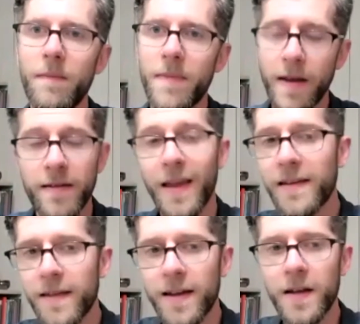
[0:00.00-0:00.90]
things
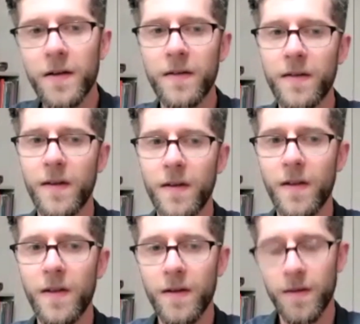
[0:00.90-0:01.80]
like psychedelics and
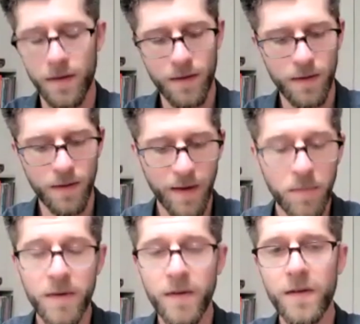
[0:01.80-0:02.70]
the
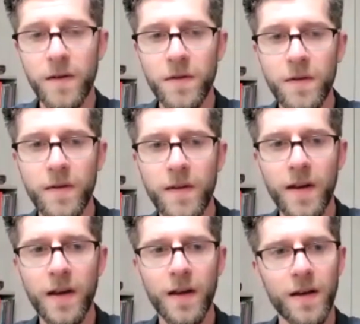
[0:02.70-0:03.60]
substances you choose to
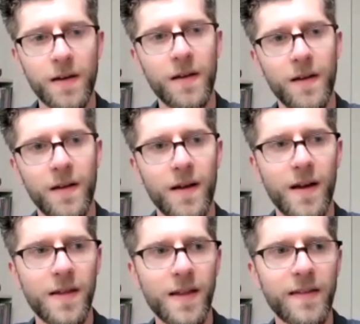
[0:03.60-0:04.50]
take. And
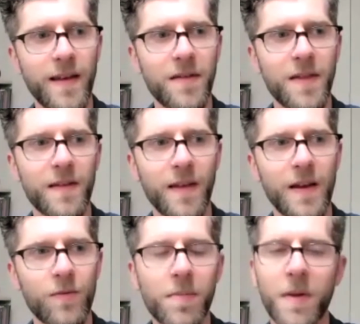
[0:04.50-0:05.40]
I think that's having this like
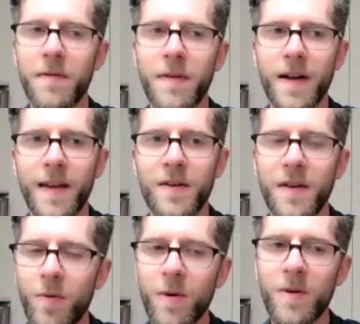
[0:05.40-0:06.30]
ripple effect out
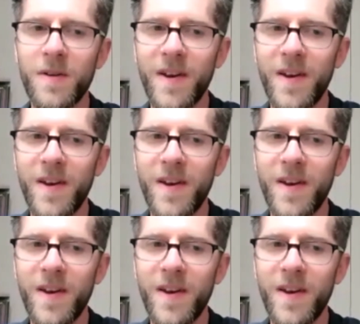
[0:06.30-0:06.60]
into the world,